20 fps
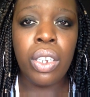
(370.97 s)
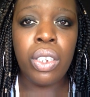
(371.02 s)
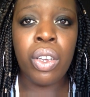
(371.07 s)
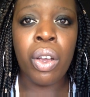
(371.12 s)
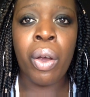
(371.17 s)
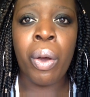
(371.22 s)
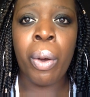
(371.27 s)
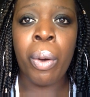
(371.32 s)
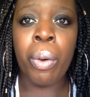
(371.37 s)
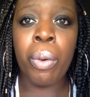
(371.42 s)

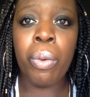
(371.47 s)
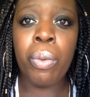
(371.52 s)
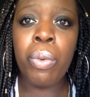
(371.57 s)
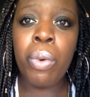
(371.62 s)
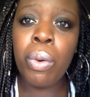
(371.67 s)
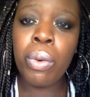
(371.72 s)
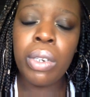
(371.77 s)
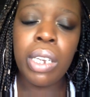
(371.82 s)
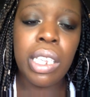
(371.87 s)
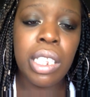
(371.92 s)
your
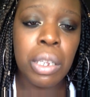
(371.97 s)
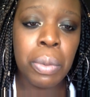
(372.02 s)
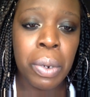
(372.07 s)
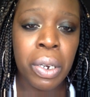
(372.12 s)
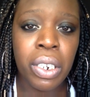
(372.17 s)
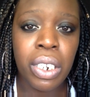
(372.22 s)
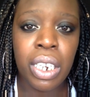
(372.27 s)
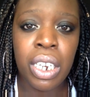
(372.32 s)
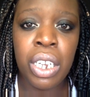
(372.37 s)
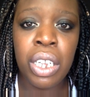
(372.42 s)
wounded
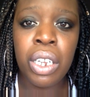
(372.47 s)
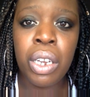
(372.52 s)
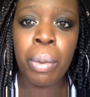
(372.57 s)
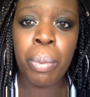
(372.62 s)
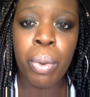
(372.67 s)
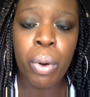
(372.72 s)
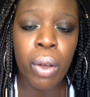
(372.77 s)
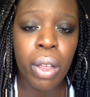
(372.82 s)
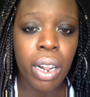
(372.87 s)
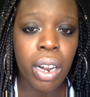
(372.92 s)
spirit, to heal
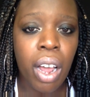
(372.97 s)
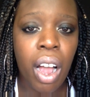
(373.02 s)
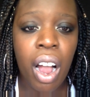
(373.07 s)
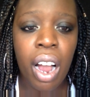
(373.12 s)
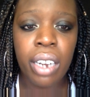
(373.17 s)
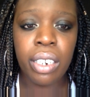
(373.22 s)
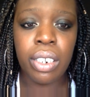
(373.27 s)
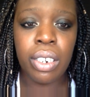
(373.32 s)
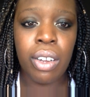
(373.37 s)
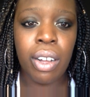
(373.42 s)
your broken
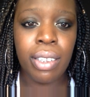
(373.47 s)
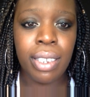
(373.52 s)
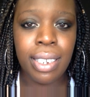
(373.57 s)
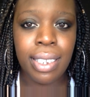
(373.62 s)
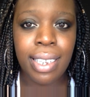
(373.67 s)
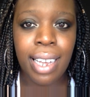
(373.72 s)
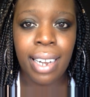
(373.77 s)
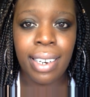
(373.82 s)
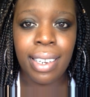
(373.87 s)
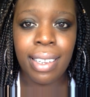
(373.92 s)
heart, and all
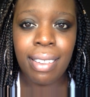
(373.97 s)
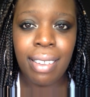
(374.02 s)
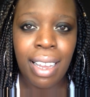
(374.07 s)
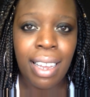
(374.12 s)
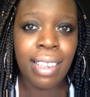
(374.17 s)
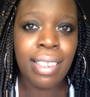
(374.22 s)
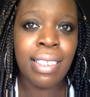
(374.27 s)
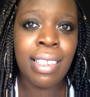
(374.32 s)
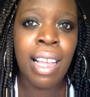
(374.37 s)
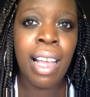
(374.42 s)
these kind of
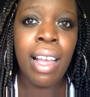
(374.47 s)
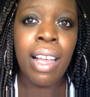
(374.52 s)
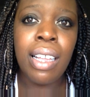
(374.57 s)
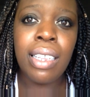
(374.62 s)
things,